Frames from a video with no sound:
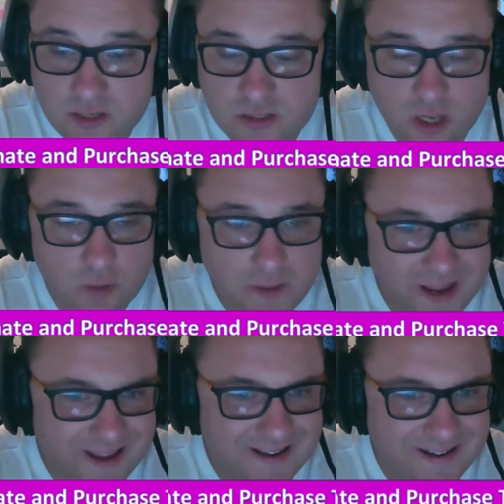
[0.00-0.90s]
so
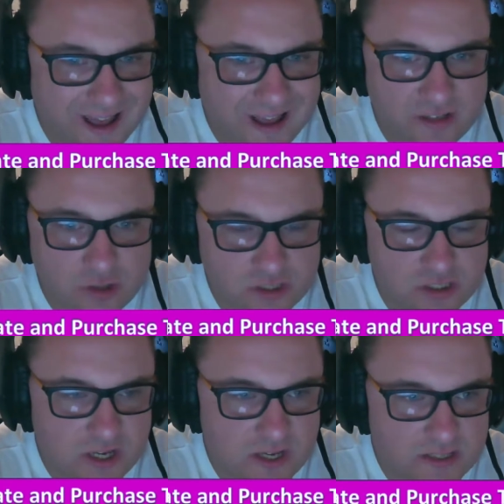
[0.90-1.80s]
bacon, eggs,
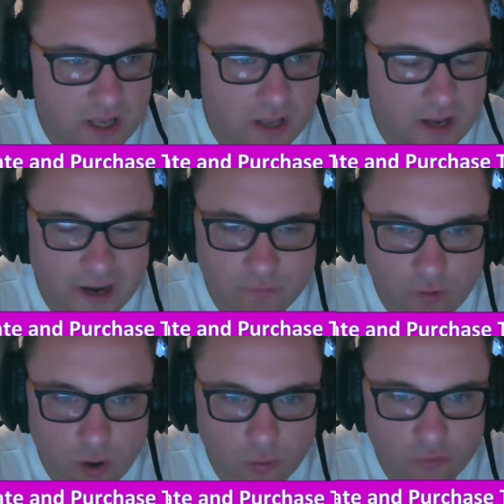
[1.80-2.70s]
sausages in
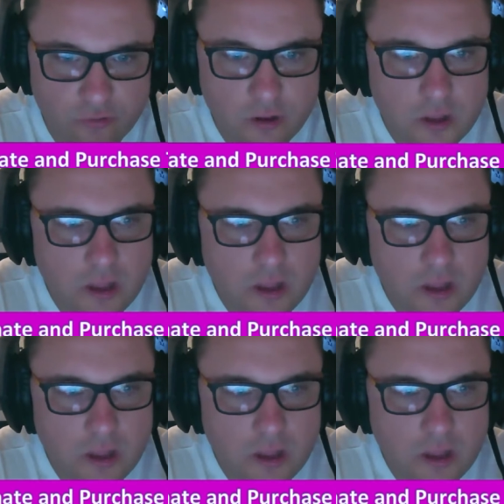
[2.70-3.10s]
rolls,